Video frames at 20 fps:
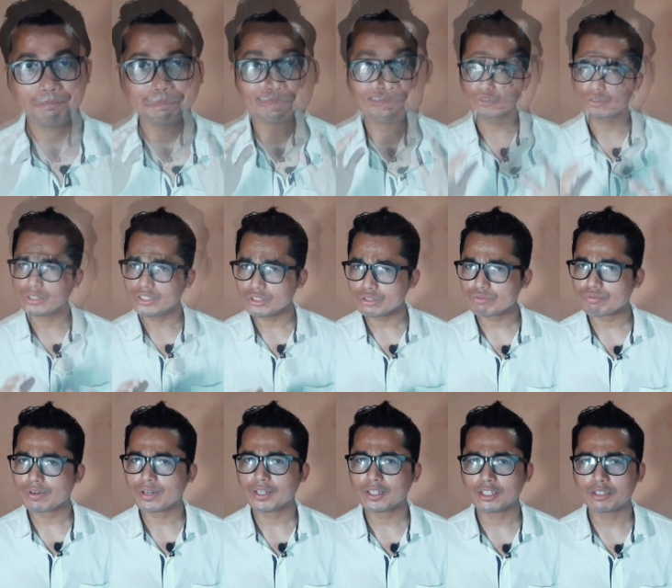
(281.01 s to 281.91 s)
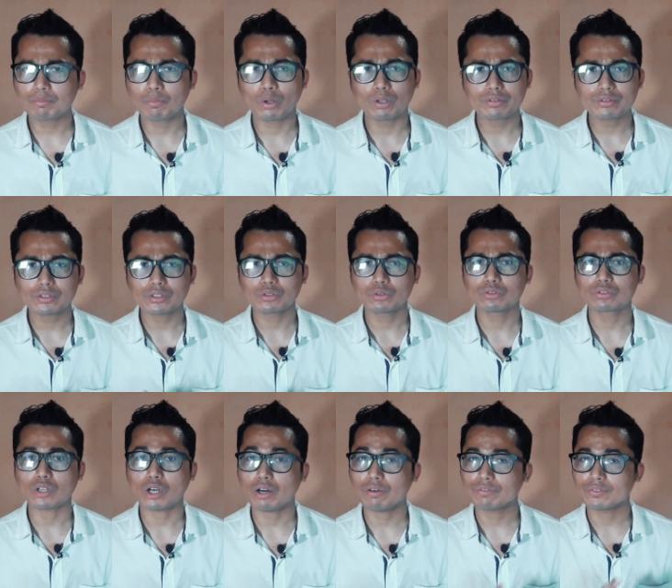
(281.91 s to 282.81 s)
This training involves the use
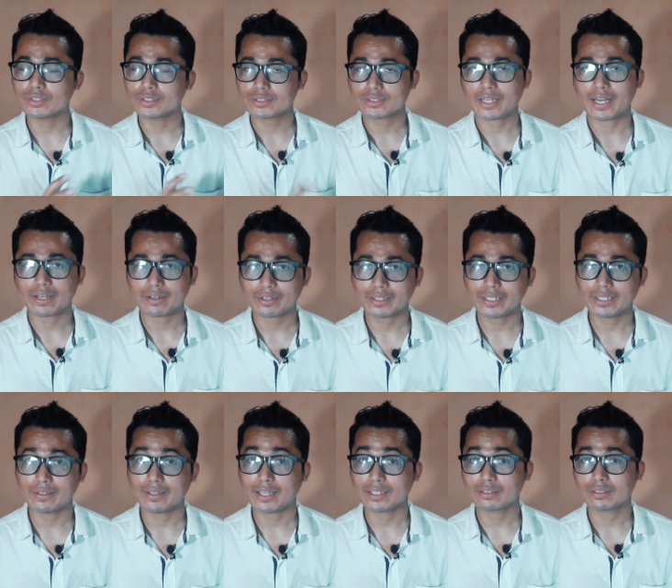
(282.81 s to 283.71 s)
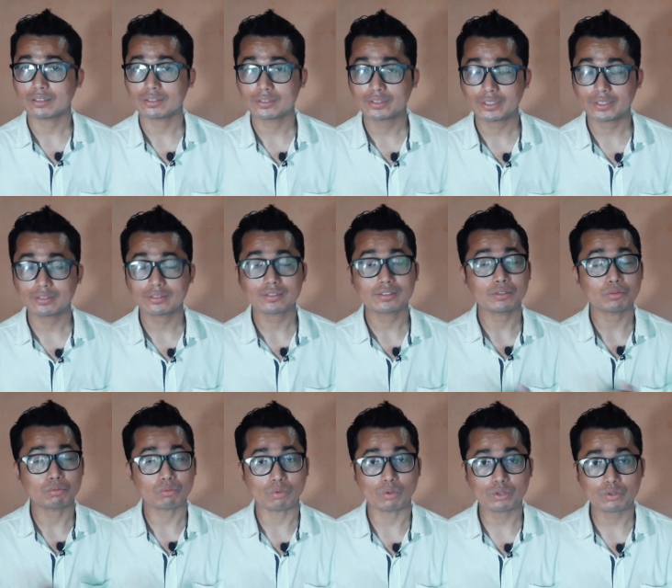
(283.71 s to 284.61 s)
of the standard kit that contains the
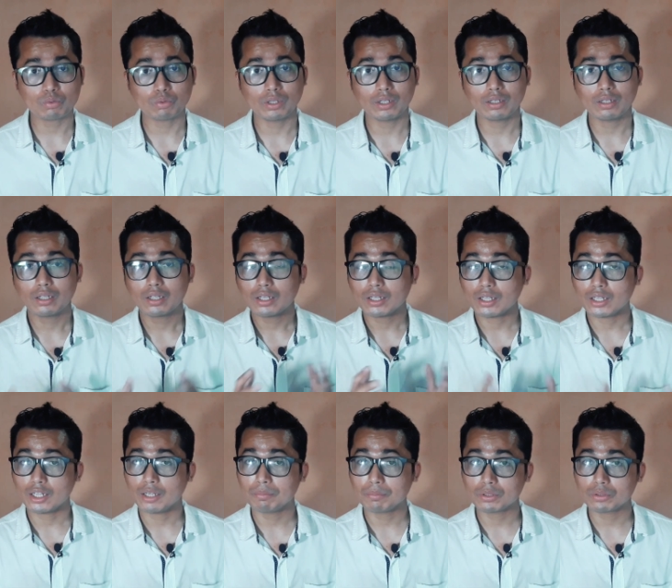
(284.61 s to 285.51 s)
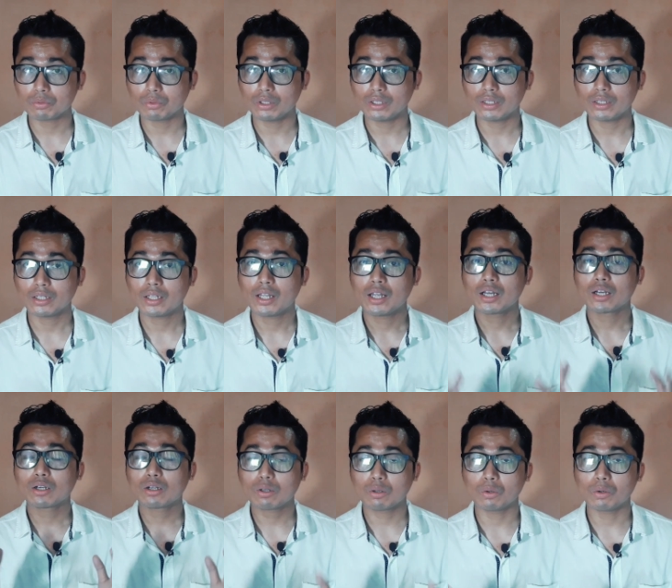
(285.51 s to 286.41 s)
rose oil, lemon oil,
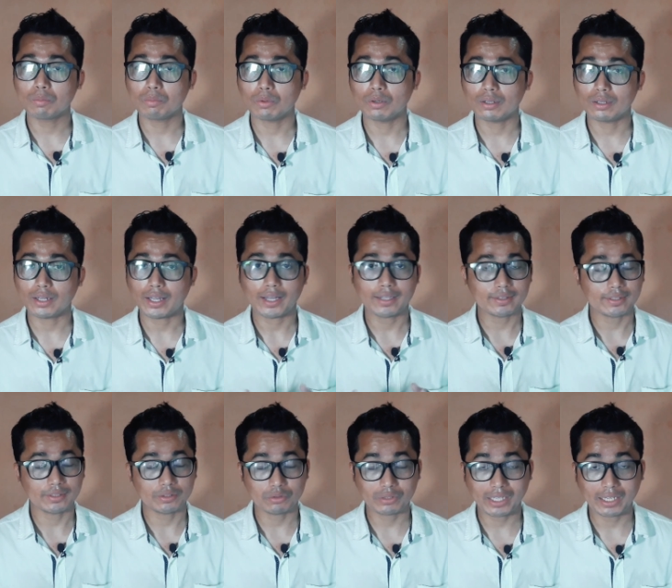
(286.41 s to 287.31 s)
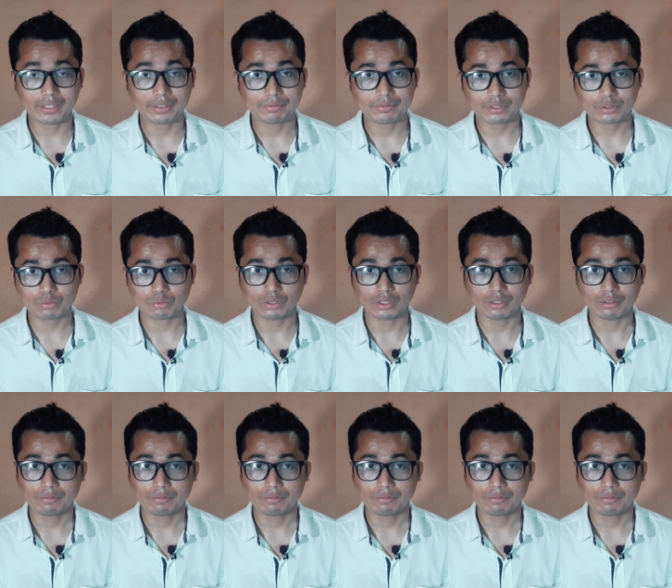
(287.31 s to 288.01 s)
clove oil and the eucalyptus oil.